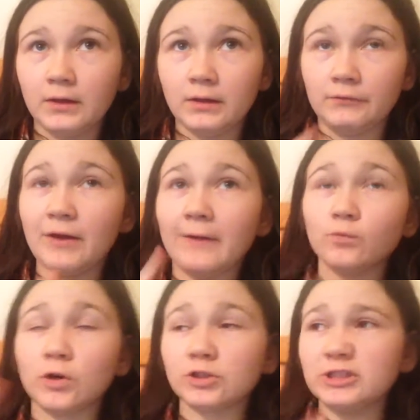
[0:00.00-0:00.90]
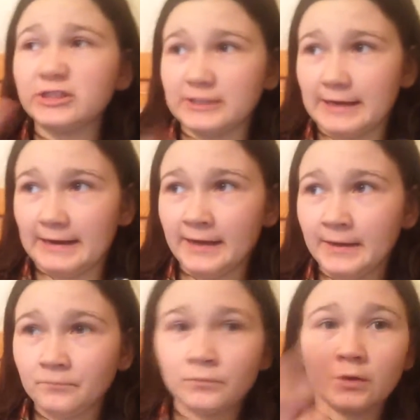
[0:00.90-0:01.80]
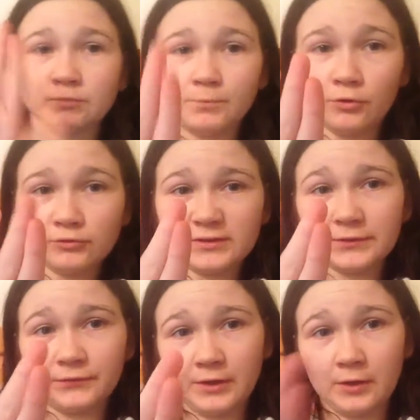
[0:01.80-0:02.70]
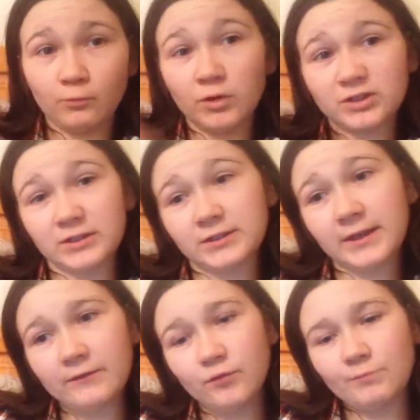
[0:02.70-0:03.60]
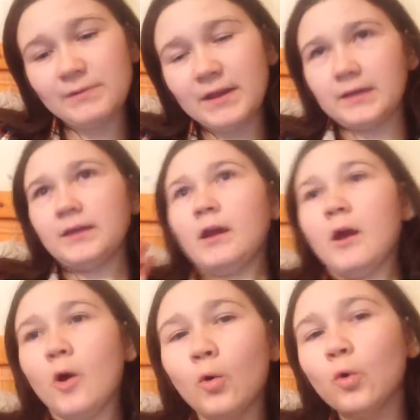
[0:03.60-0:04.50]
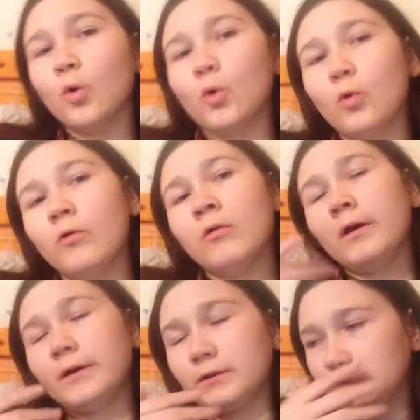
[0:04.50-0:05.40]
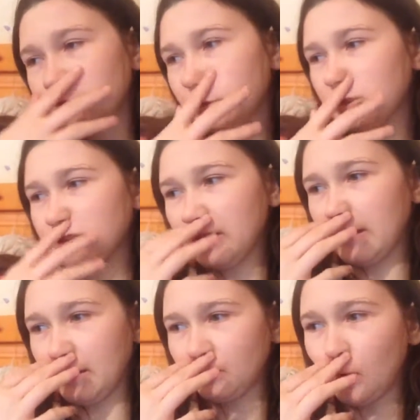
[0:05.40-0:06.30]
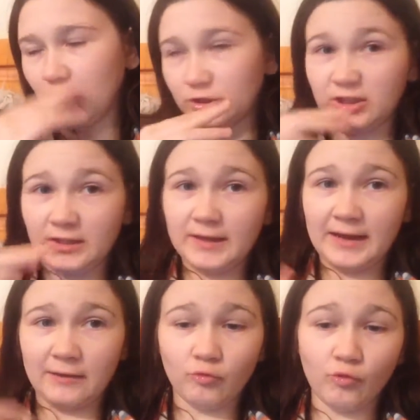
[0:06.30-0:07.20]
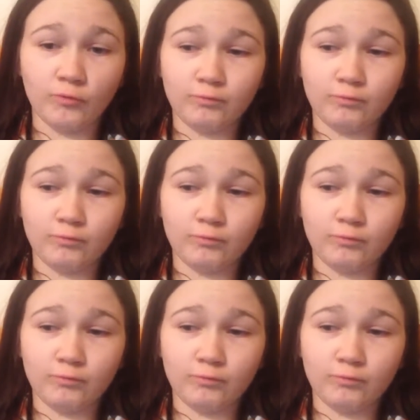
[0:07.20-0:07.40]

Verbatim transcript: If you haven't watched this yet, pause this video and watch it together with me, or just watch it now or